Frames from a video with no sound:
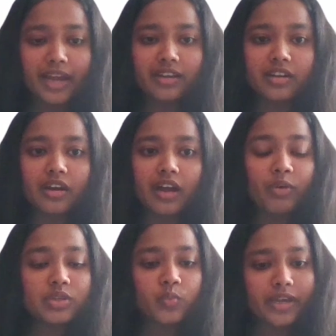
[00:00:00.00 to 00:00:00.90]
And I
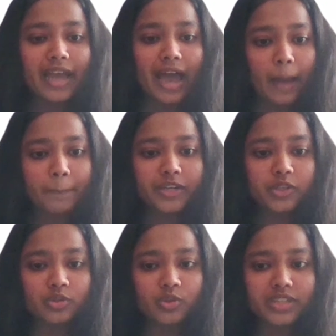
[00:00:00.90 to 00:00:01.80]
was very happy
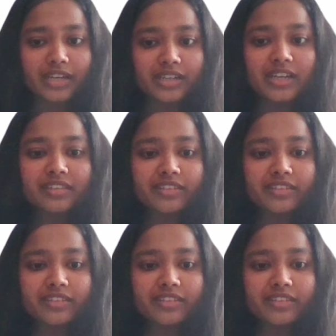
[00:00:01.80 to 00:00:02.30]
to know that